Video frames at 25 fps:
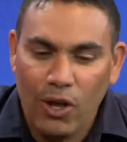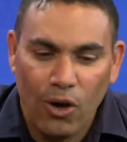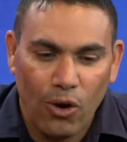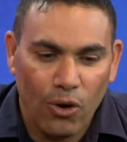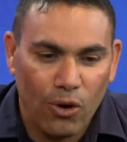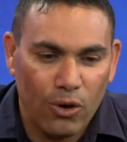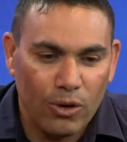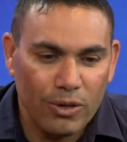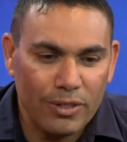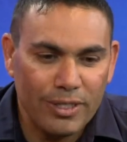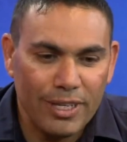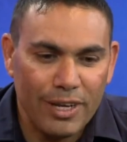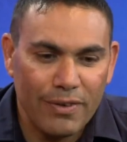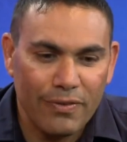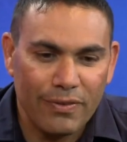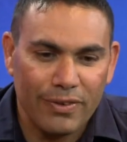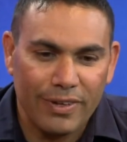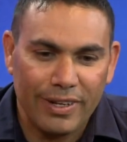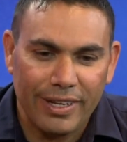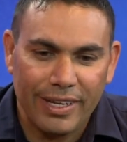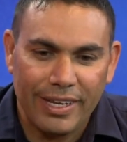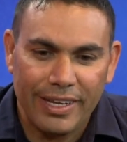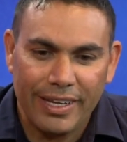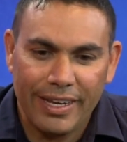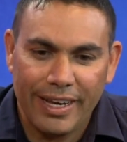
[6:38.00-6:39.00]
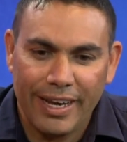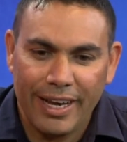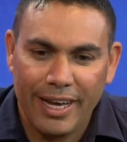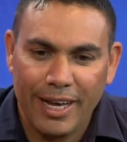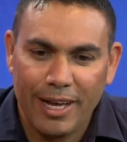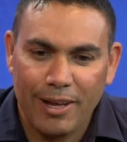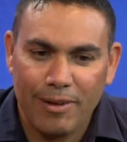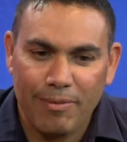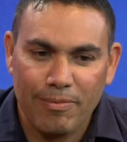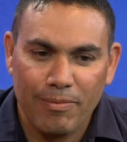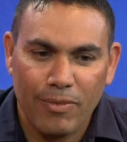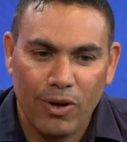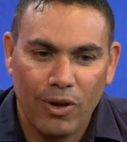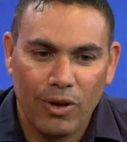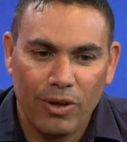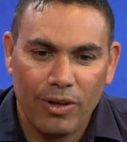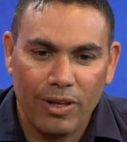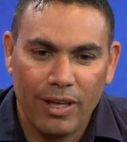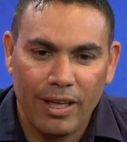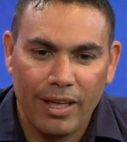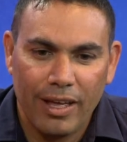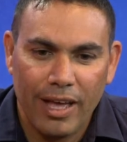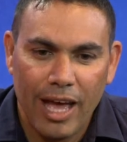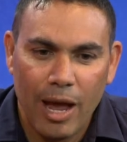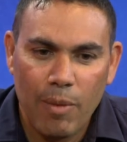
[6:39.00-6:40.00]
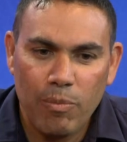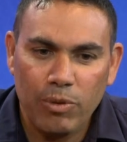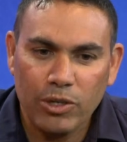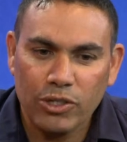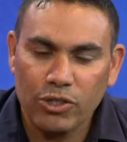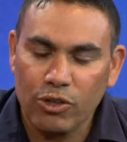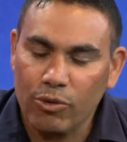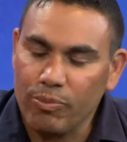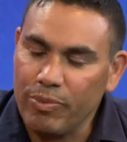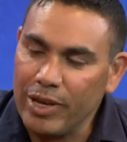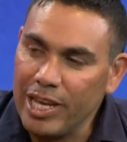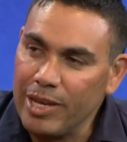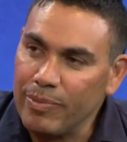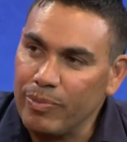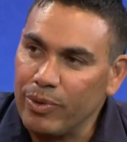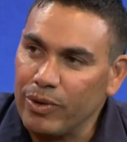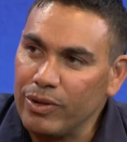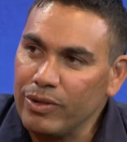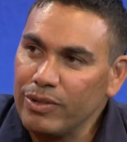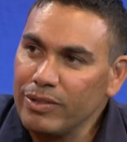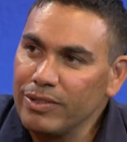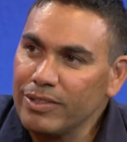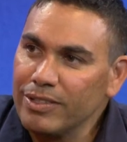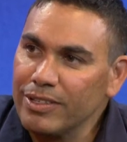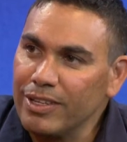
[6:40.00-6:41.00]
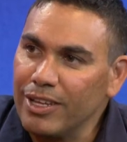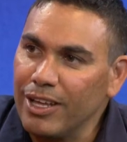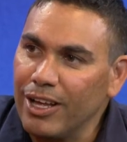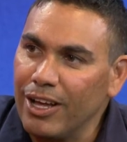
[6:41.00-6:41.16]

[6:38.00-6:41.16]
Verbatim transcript: Oh, definitely. Aboriginal people